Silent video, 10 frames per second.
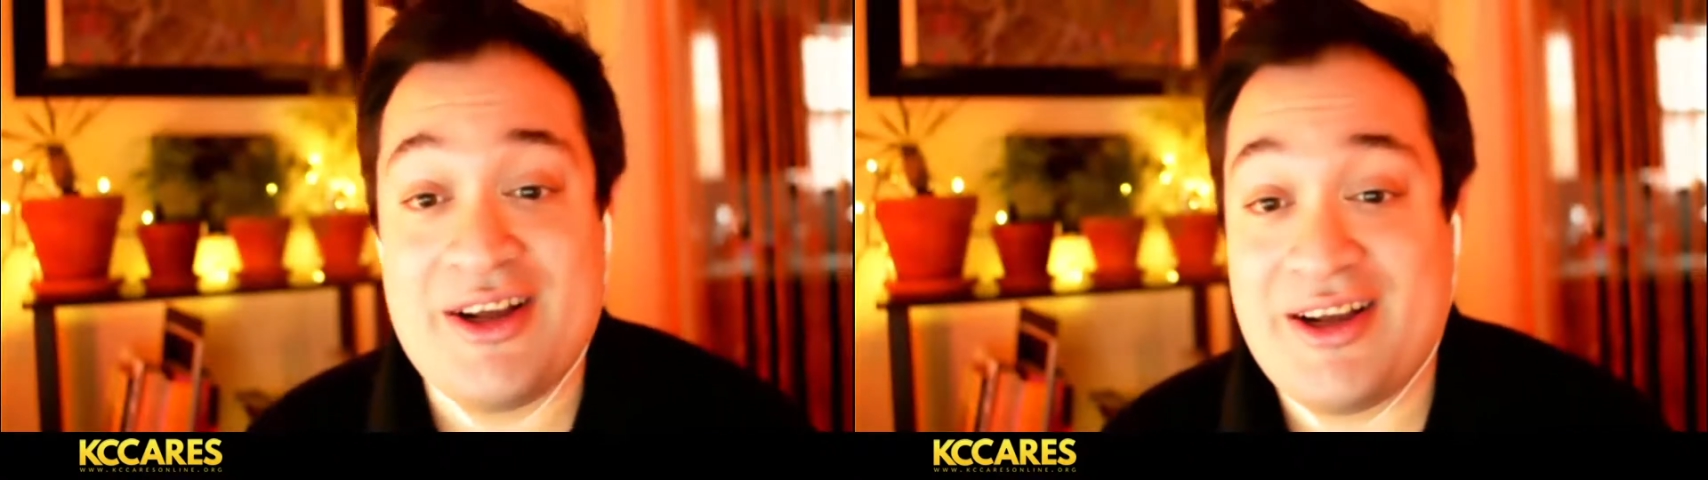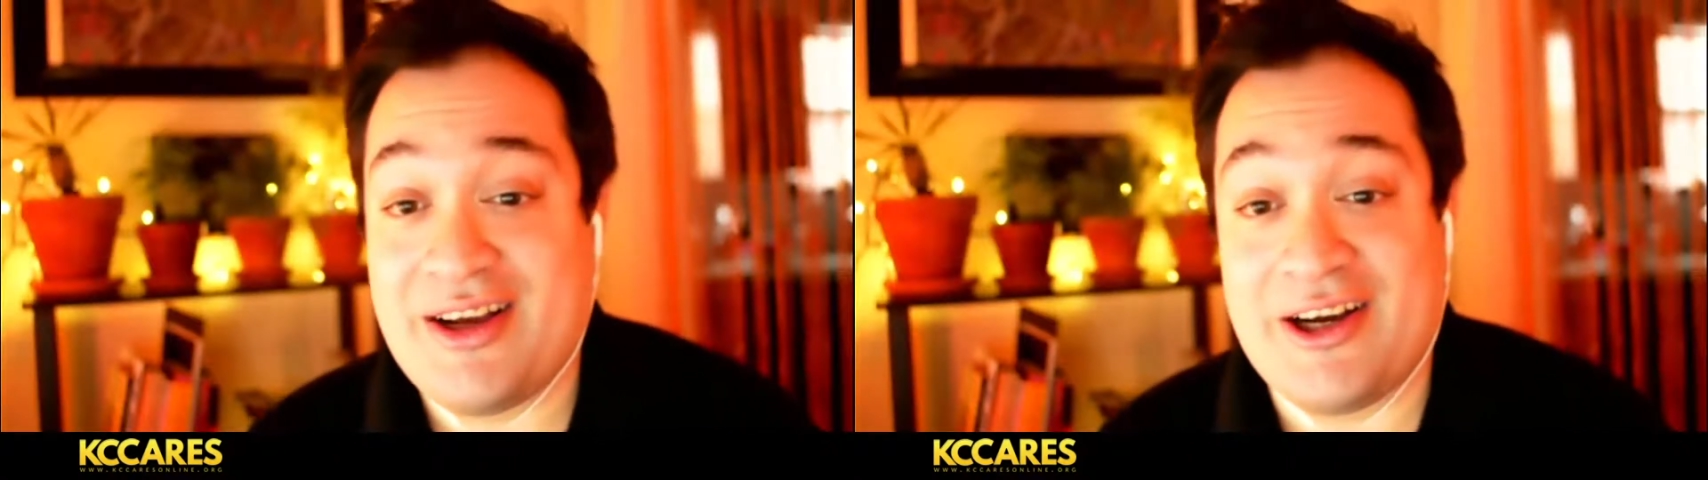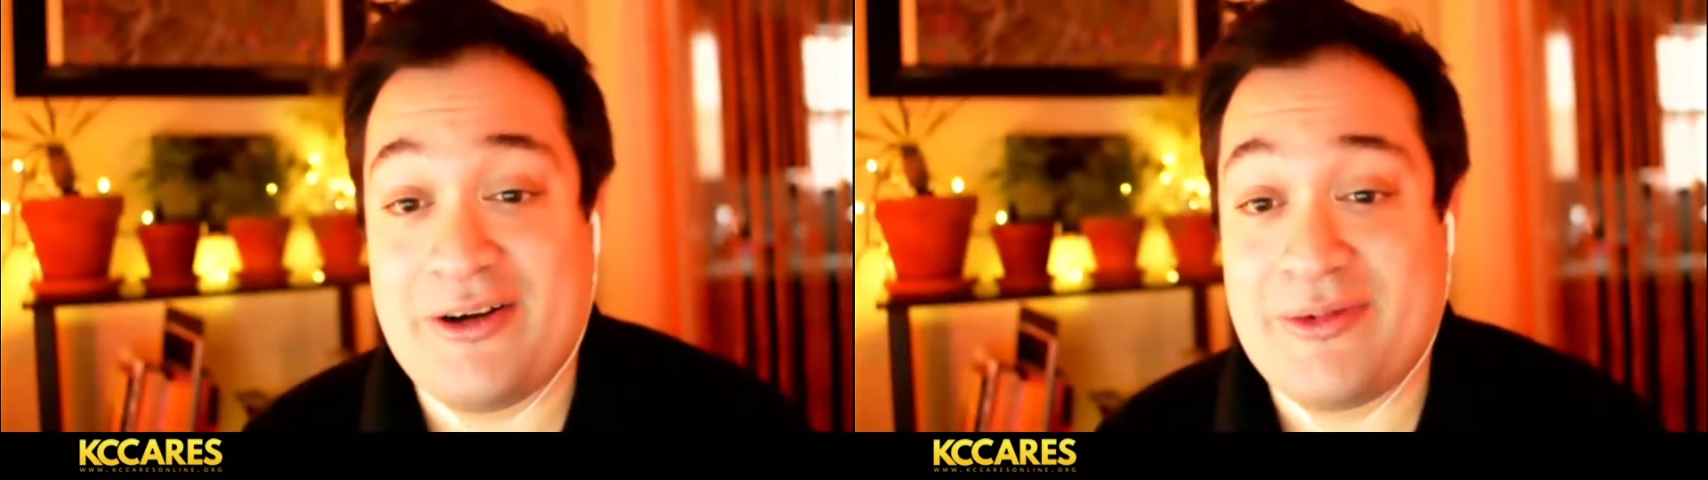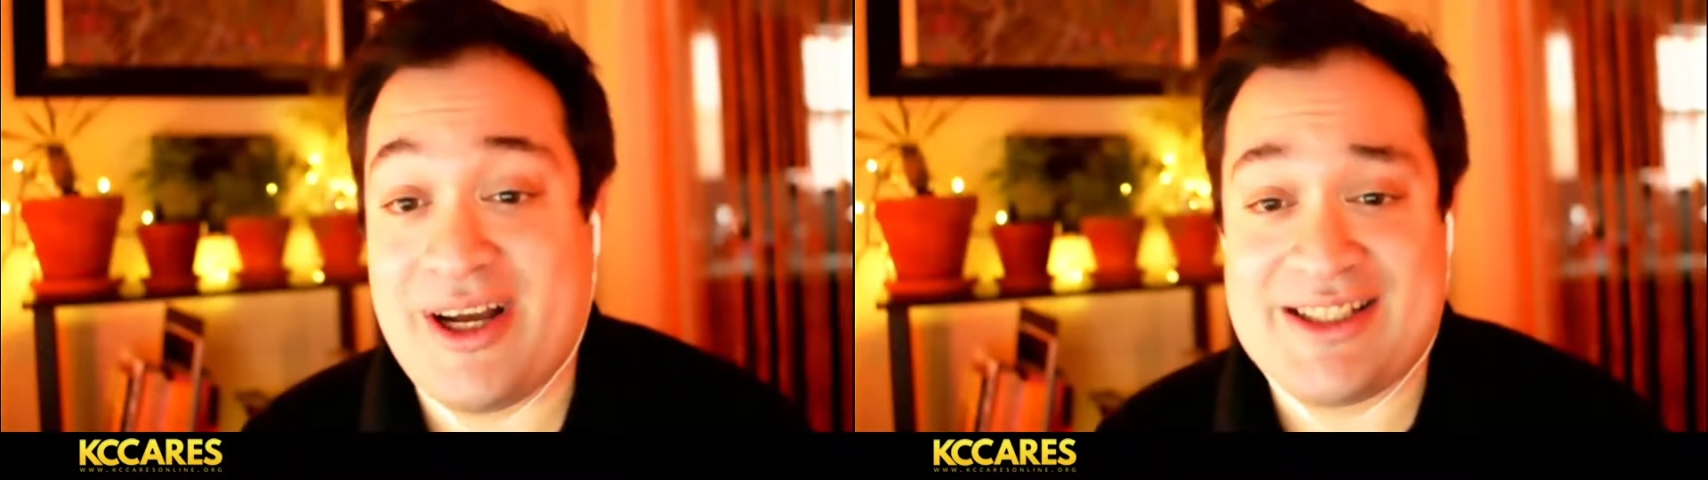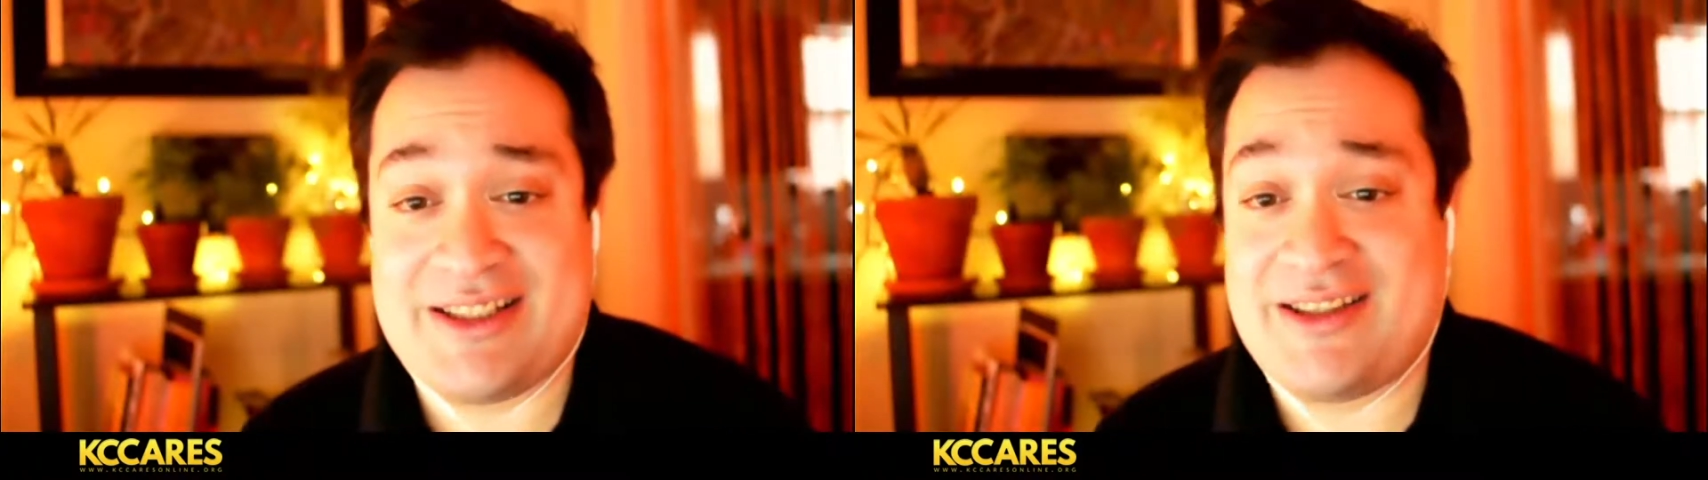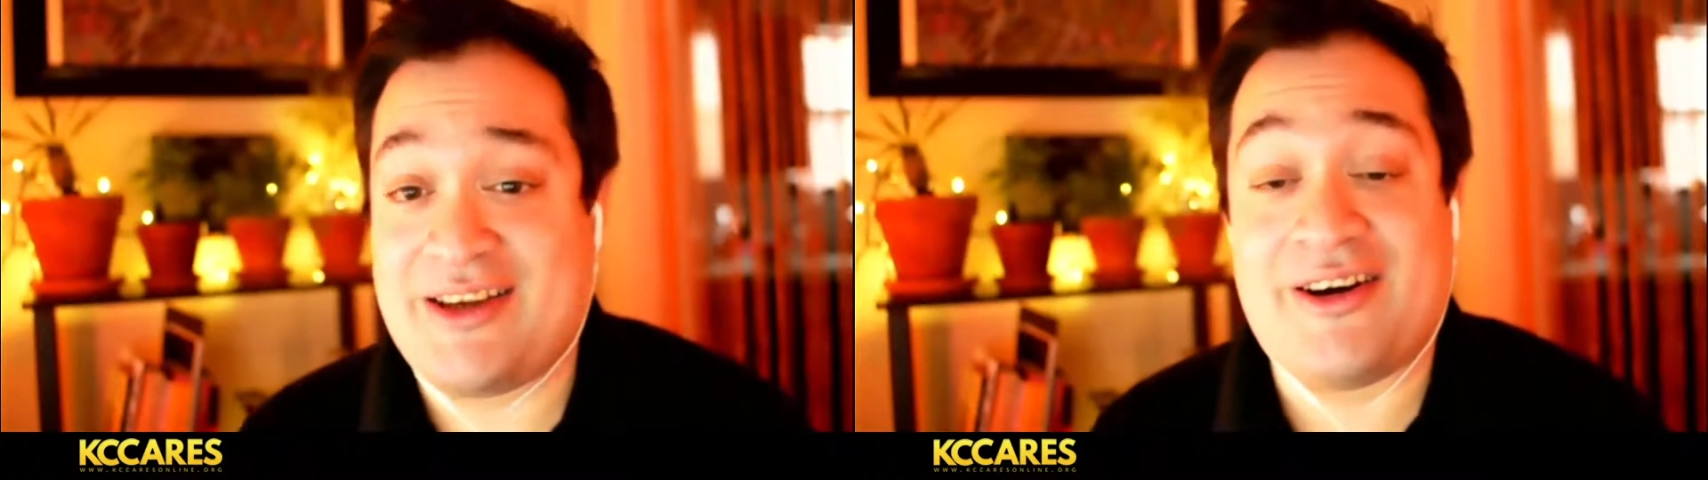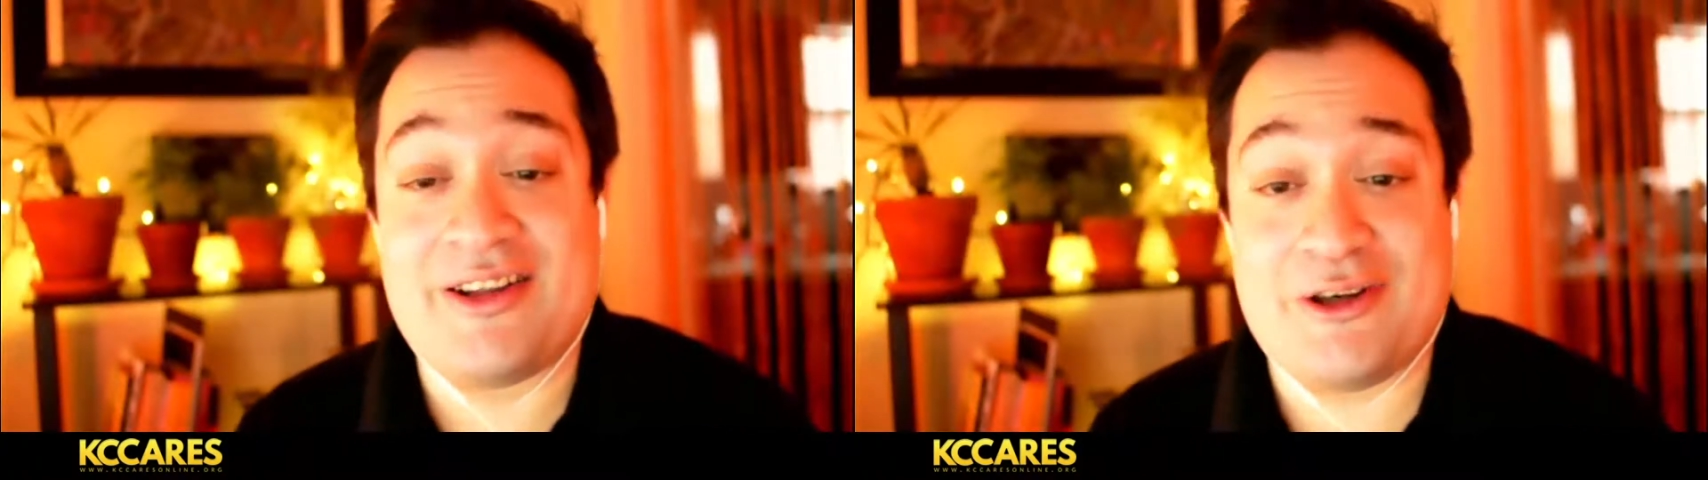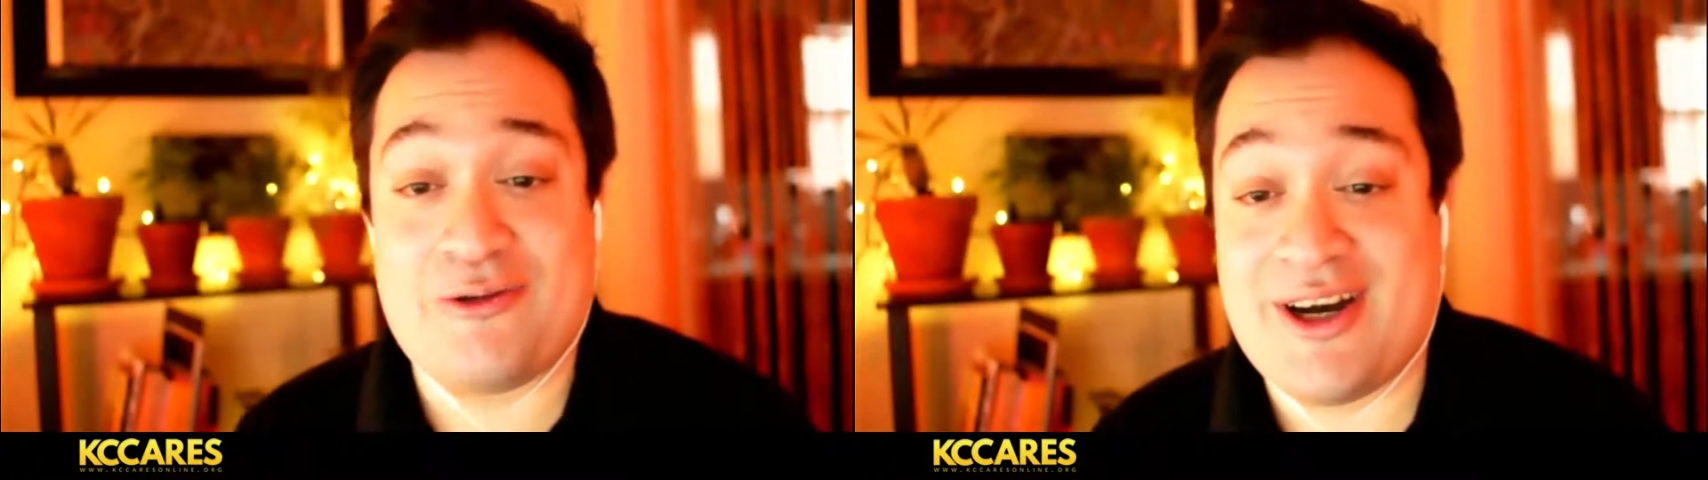I guess they call it
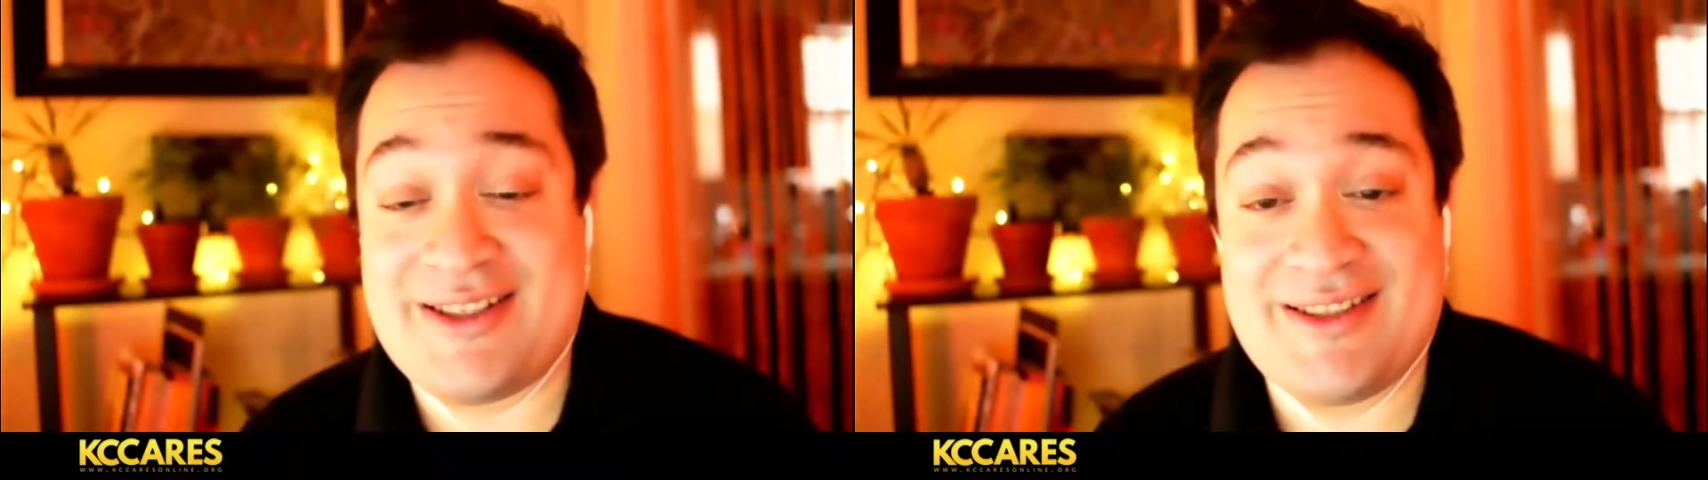the Quad